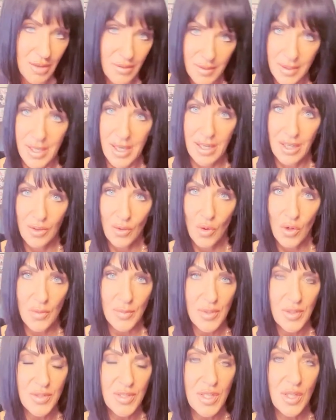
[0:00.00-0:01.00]
getting
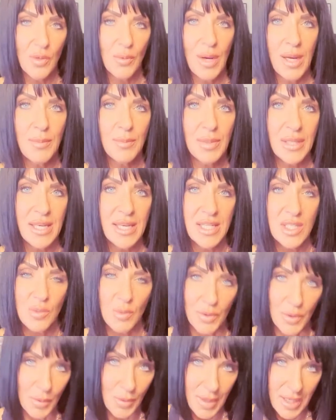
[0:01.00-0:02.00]
hormones in the right place
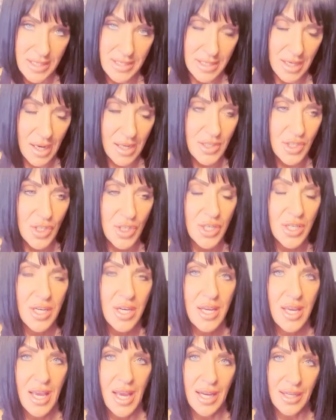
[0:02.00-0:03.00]
with the right doctor
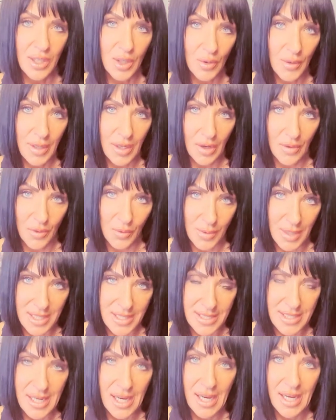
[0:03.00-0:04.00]
and going on the
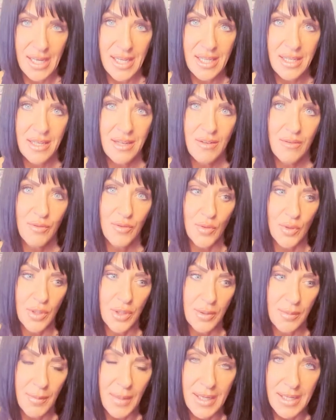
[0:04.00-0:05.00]
right diet
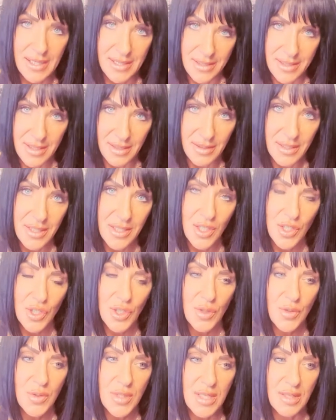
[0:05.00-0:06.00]
for my insulin
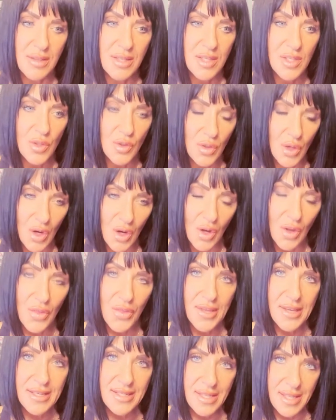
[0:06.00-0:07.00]
issues. And these are all
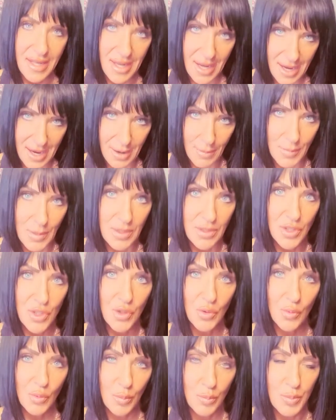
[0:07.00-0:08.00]
things that happen
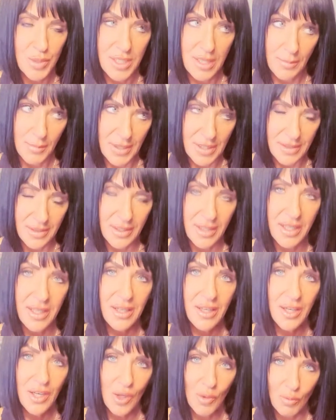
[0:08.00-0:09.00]
to typically
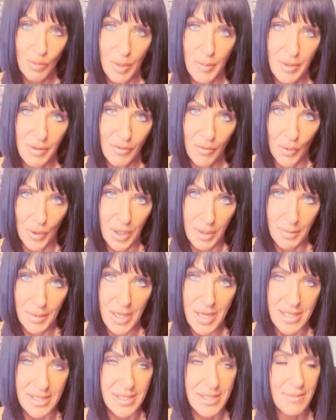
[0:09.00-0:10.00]
women 40
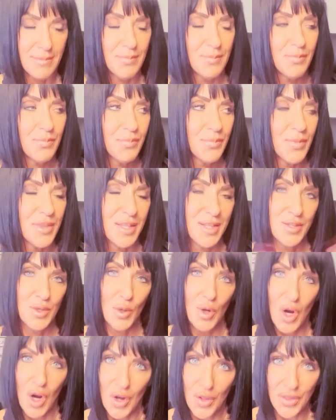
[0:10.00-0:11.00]
plus. These are
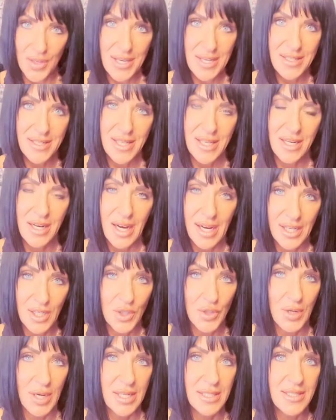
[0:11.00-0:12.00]
all things that I
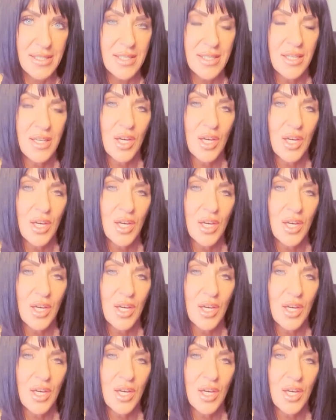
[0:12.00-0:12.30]
address